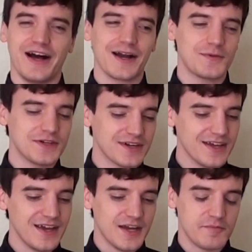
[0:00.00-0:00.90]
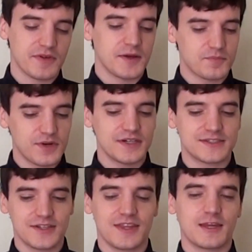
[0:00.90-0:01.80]
awkward. But I'm pretty
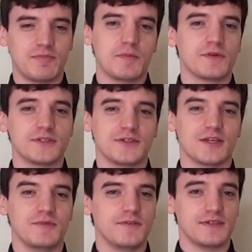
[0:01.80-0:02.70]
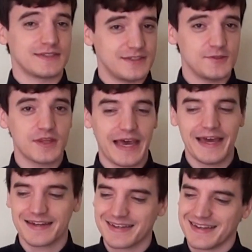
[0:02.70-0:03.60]
sure that the people doing the movies knew
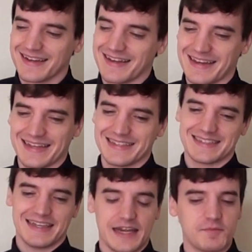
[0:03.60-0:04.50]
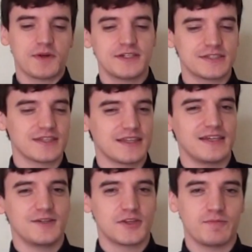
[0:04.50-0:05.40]
that, and I'm pretty sure that they
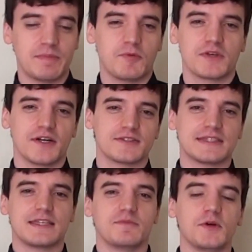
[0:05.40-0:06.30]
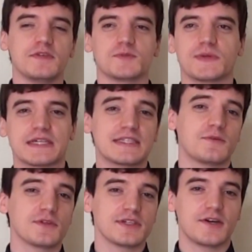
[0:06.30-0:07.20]
knew that people would go see the movies because they
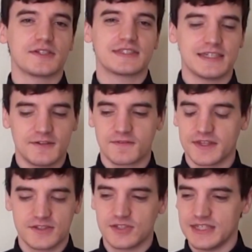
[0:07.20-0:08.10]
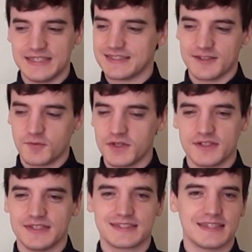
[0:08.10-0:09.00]
really go to see it for the cheese and the
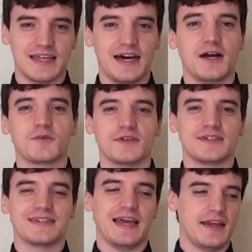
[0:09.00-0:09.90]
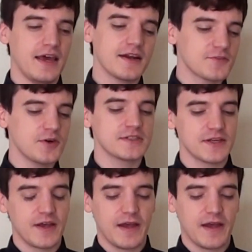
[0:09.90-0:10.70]
weirdness and the awkward, and of course,